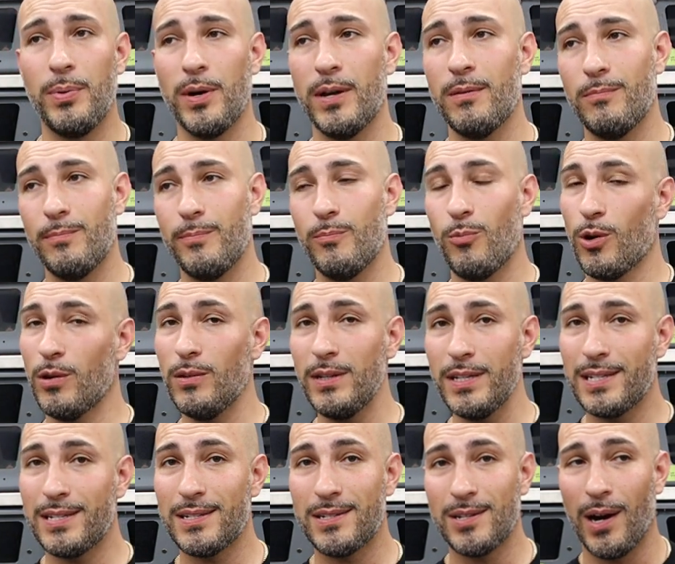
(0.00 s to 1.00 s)
But we're
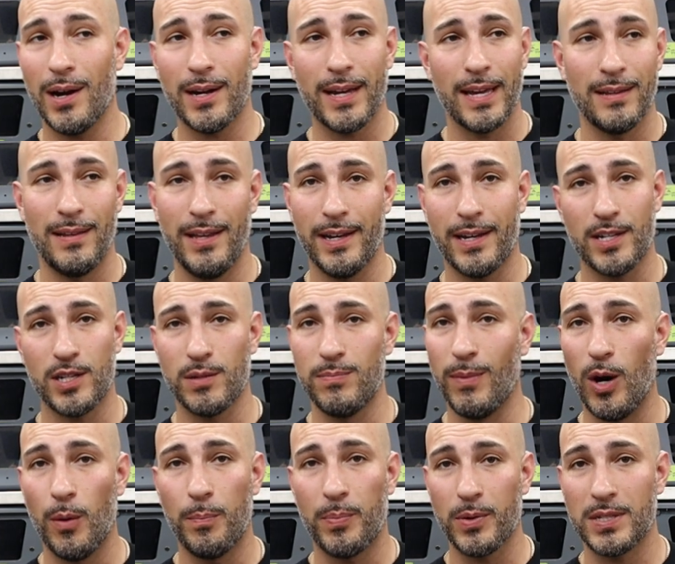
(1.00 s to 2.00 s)
only talking like a
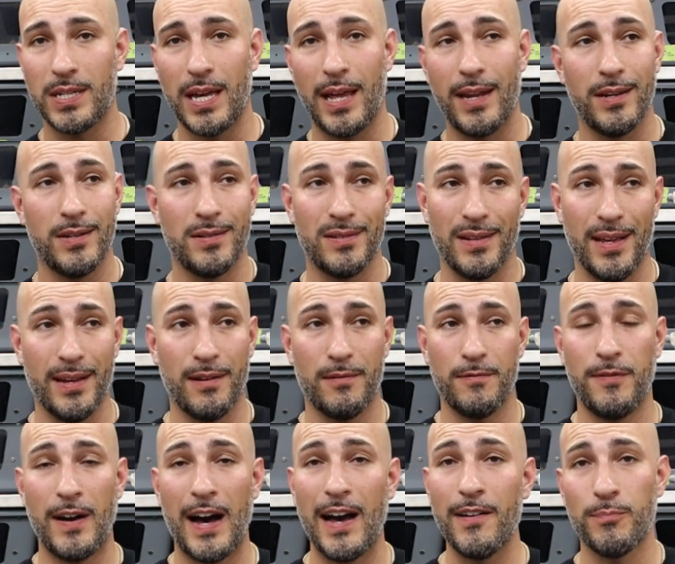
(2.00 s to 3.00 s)
small percentage,
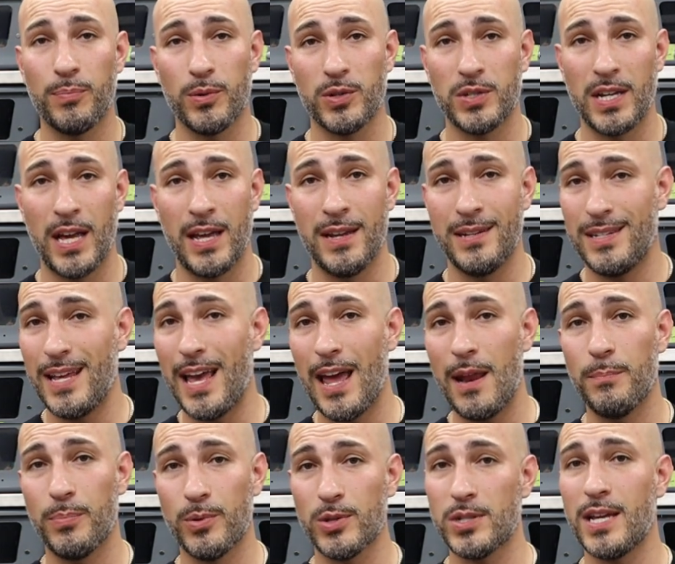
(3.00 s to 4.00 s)
like 5%,
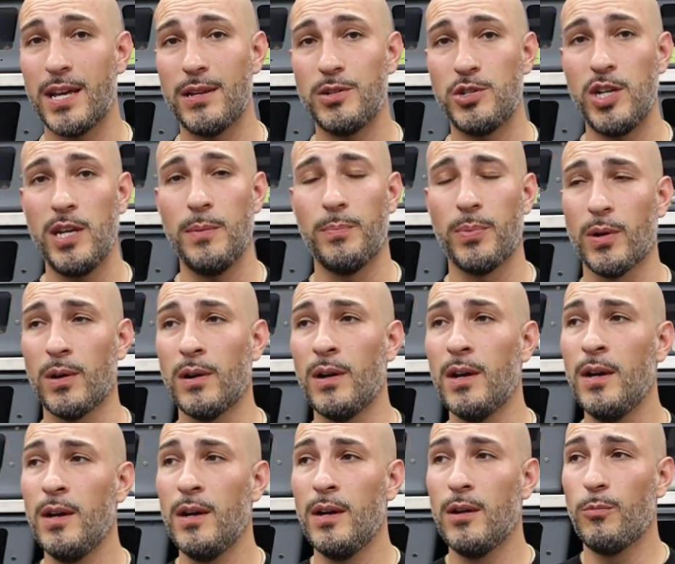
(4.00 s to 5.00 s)
10% cheaper,
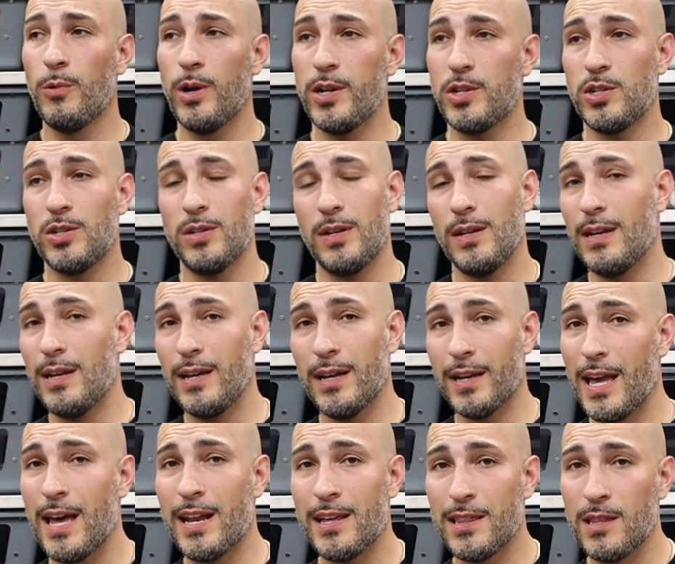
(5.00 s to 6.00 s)
which
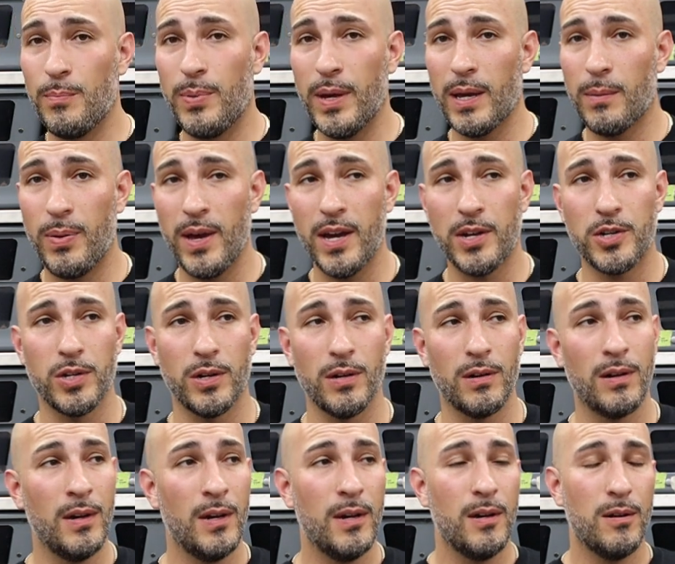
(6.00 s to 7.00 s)
again in the big
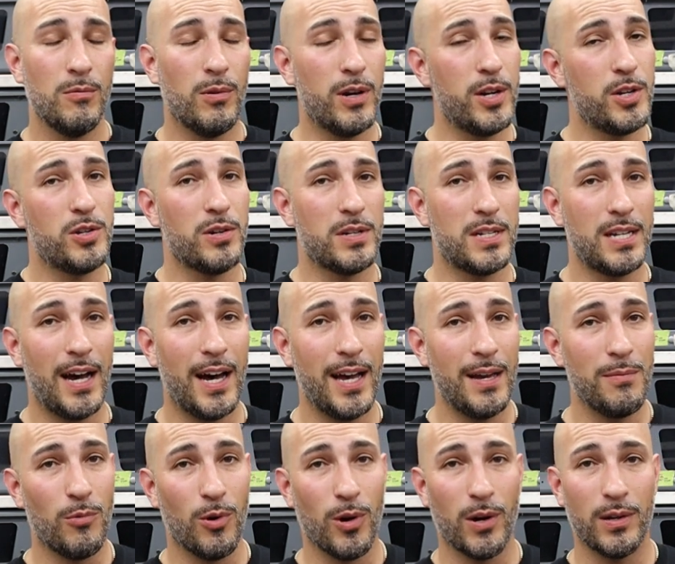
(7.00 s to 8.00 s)
picture what is your
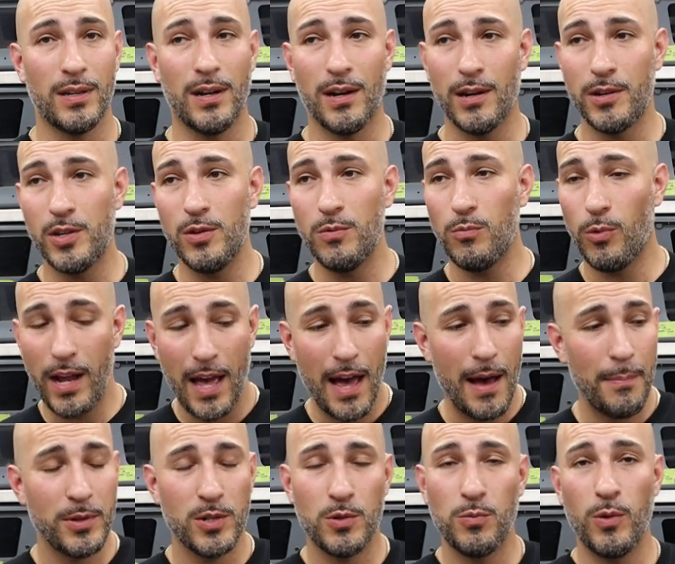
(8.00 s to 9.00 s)
time worth are you what
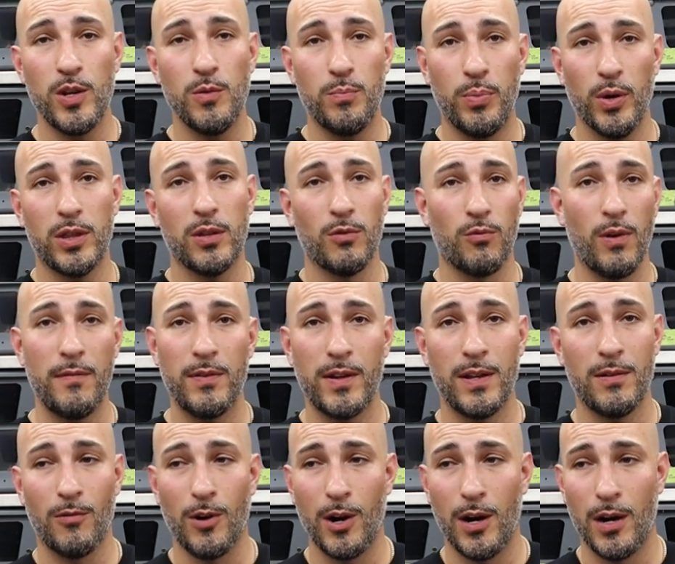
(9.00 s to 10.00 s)
happens when you put the rivet
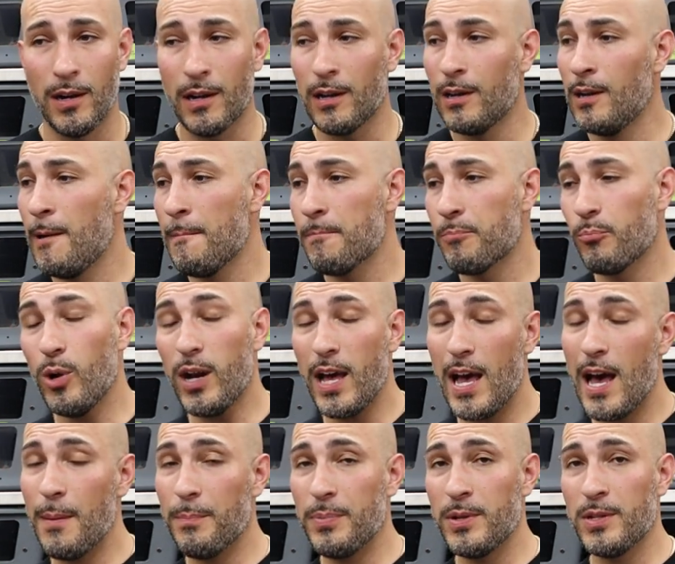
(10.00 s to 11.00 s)
in wrong what
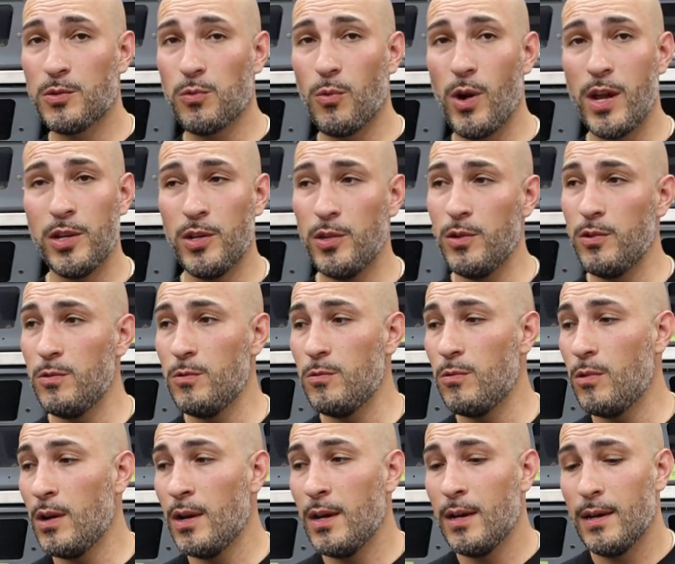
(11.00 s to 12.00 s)
happens when
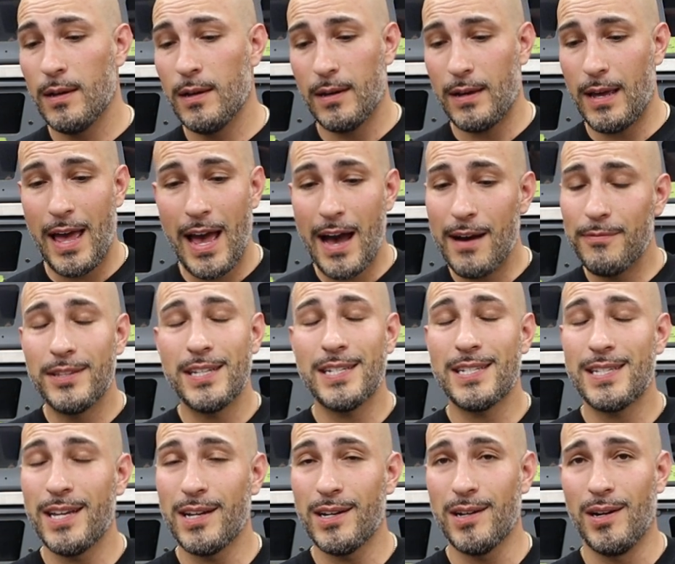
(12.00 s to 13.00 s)
you have
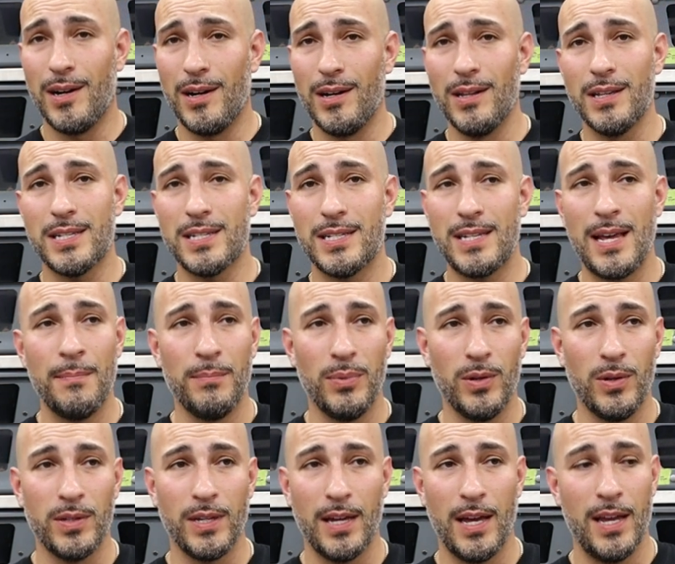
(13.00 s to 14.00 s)
this thing all
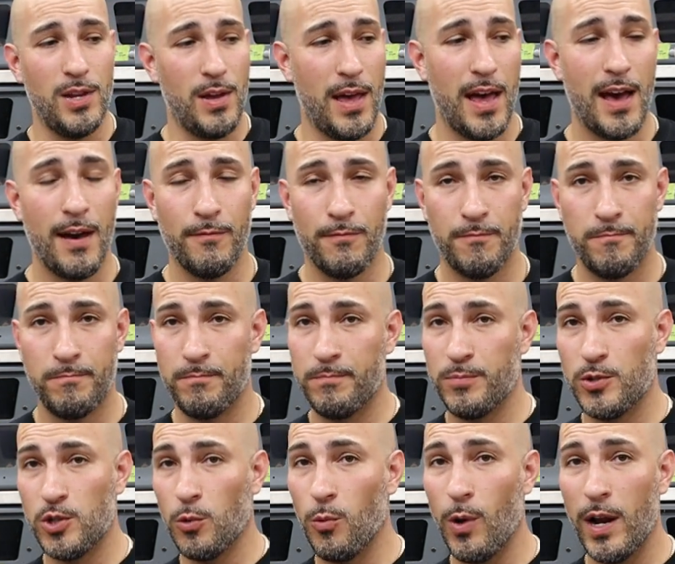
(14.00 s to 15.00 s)
assembled and you have
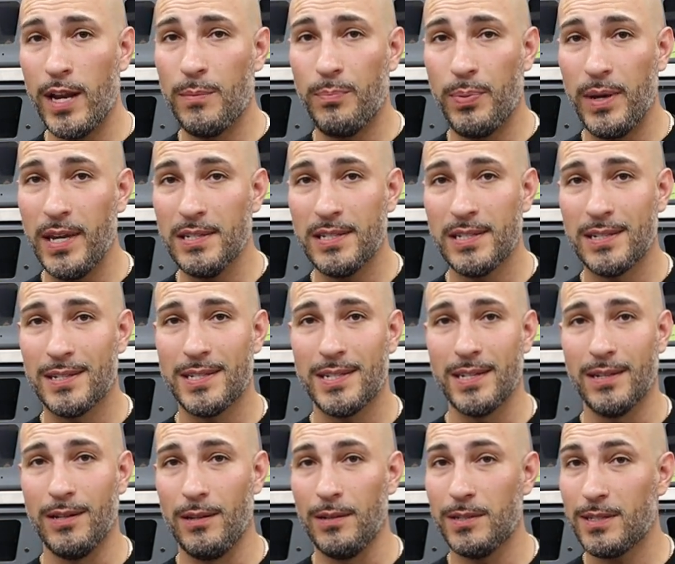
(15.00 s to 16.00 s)
20 pieces
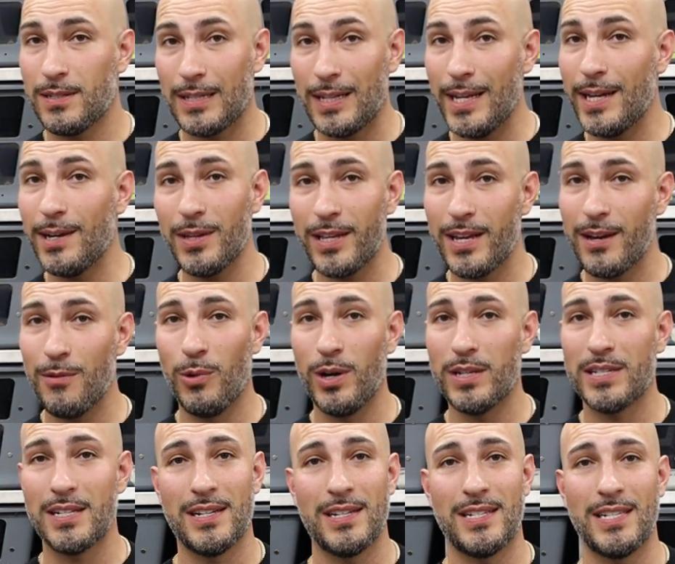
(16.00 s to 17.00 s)
still clearly it
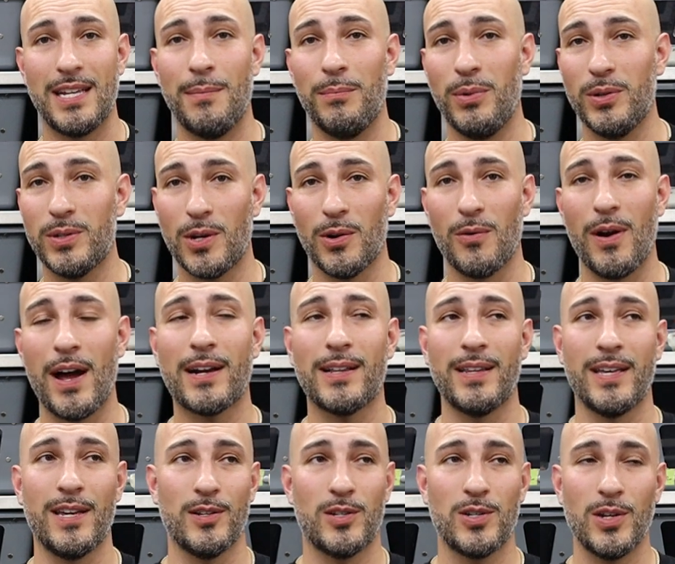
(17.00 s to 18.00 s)
wasn't assembled
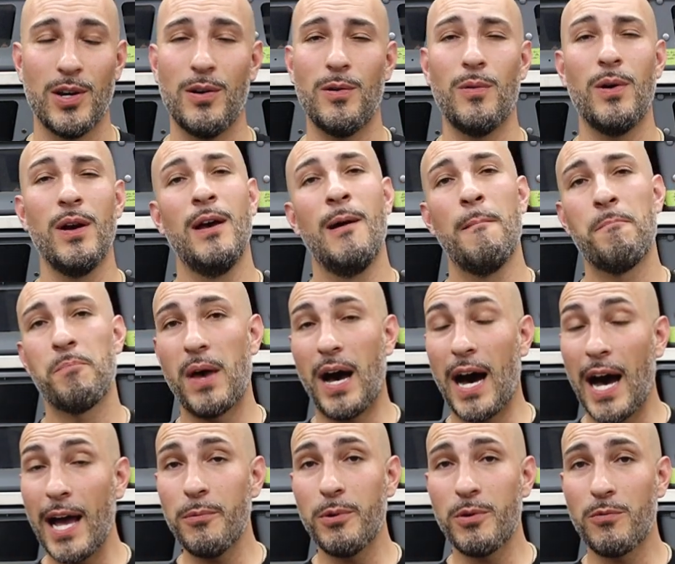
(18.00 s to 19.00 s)
correctly so
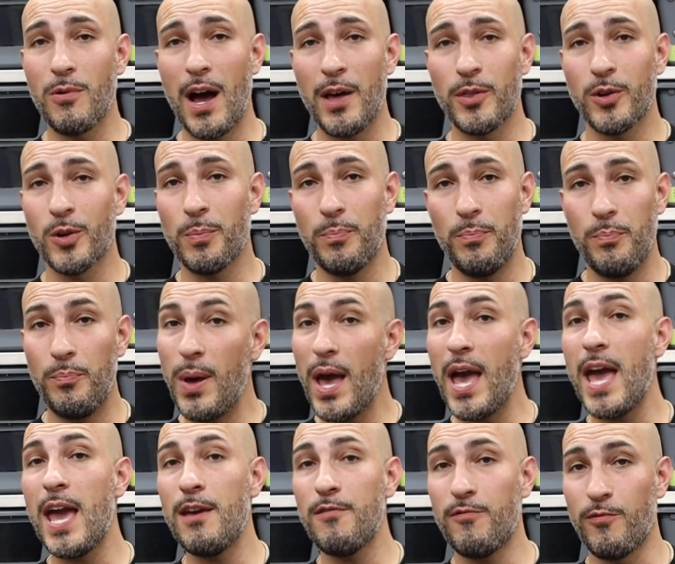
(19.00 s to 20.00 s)
I would rather
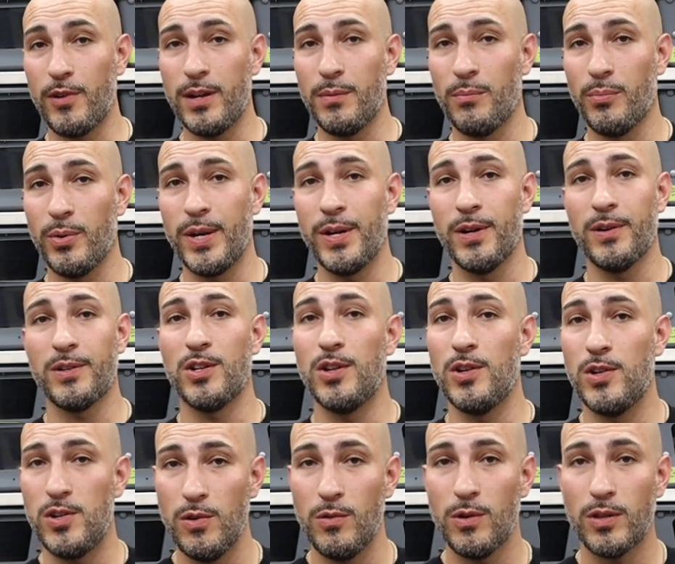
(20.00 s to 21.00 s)
pay Freedom Breeder
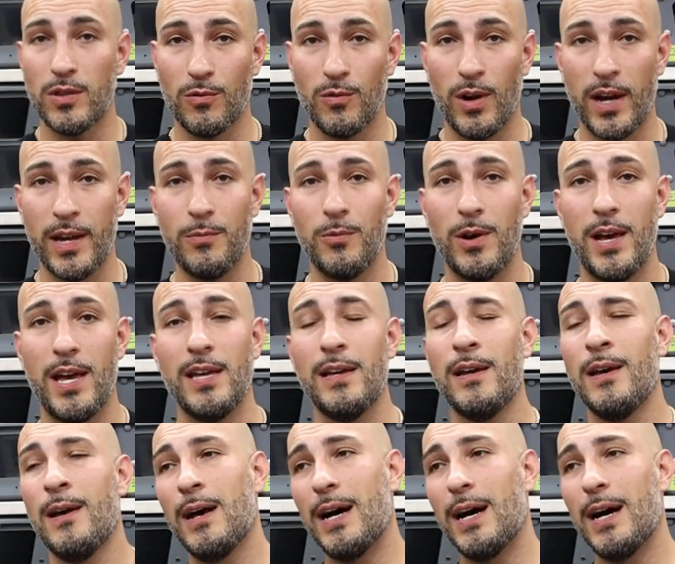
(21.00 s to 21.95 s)
to do it the right way,